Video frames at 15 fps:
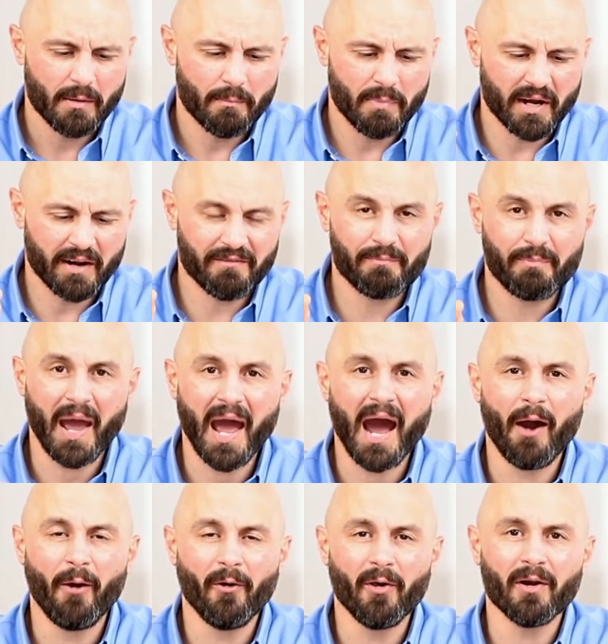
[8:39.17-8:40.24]
but of
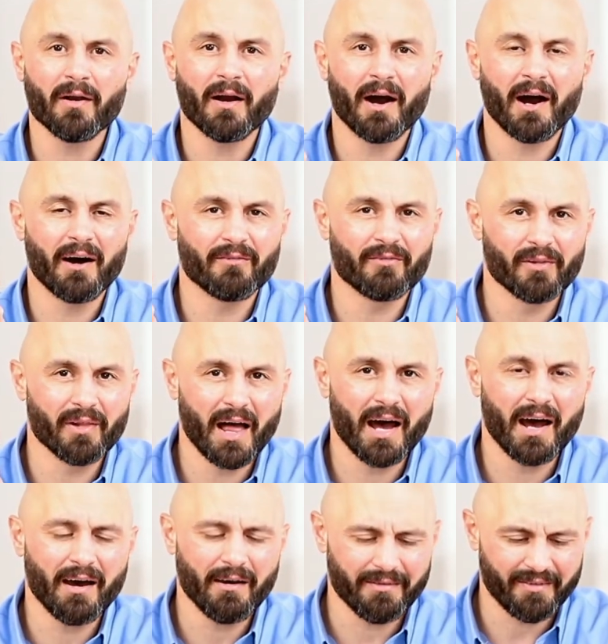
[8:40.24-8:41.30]
power, of
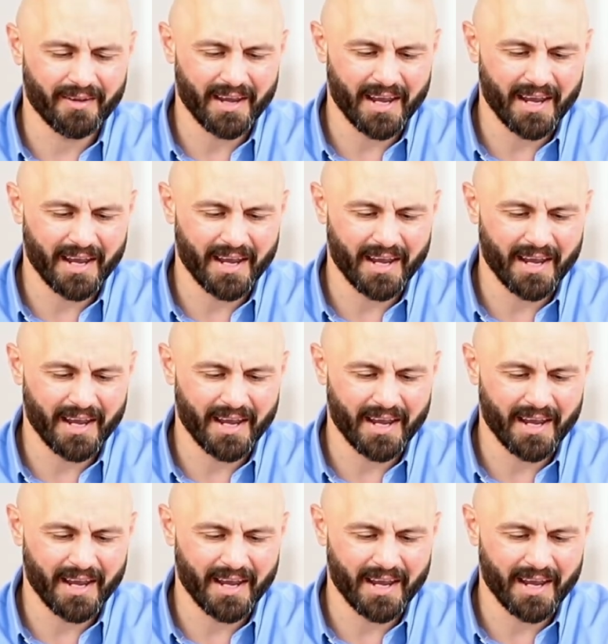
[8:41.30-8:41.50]
love,